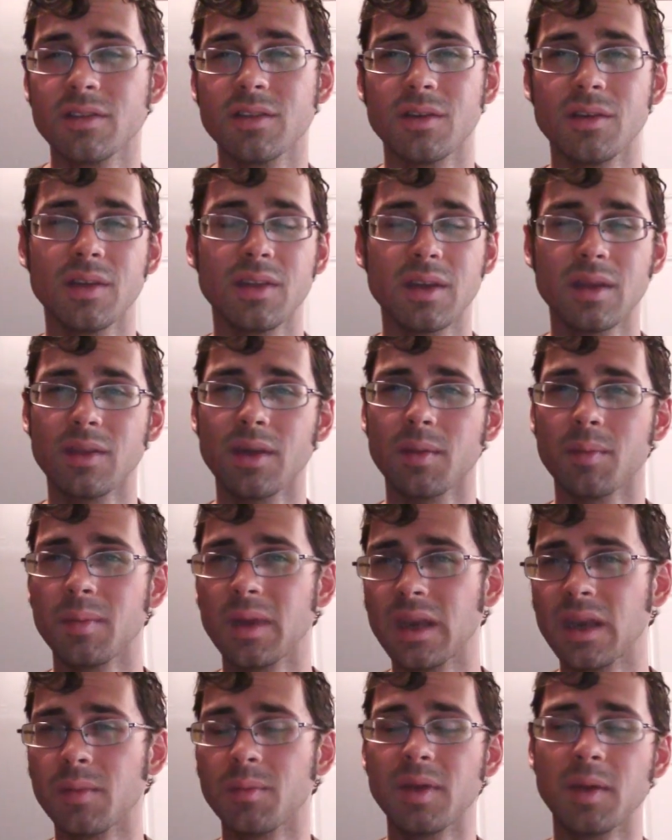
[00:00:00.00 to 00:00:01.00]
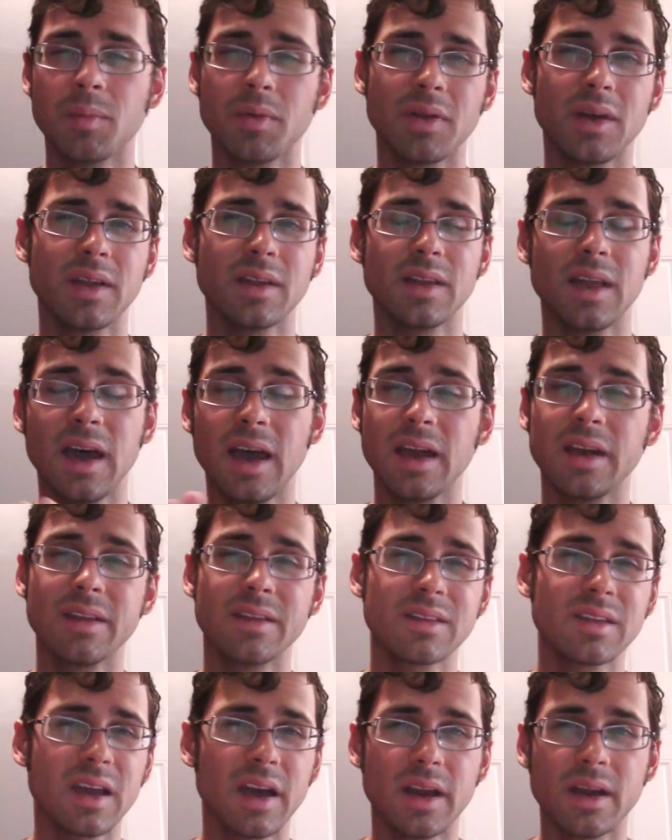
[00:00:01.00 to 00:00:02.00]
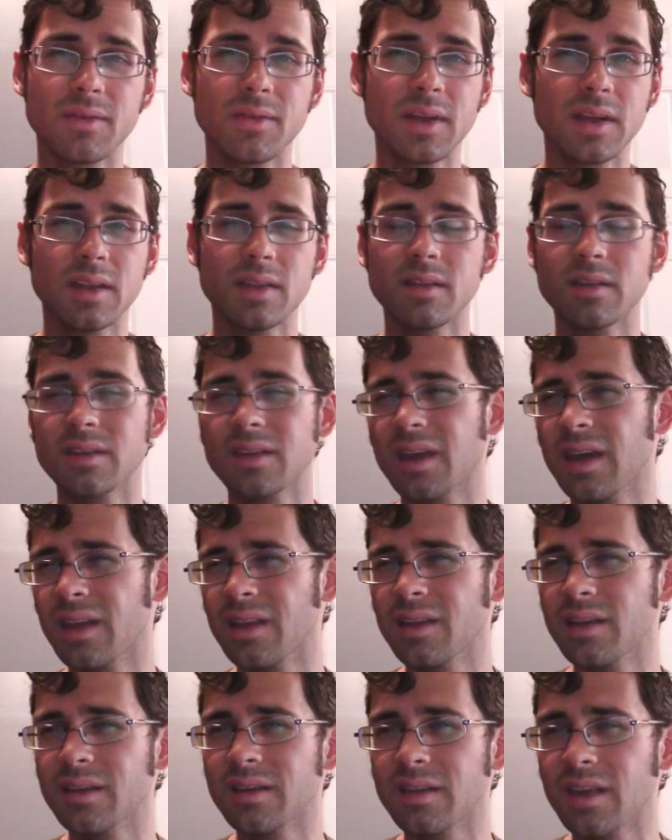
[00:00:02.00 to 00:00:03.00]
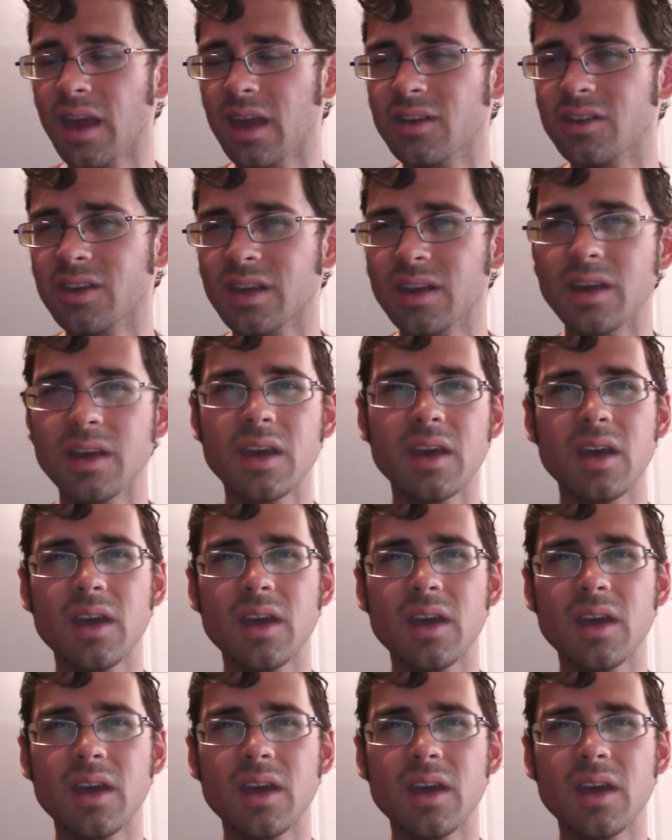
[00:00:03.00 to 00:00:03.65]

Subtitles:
So I think like meeting people online is kind of like a little sketchy.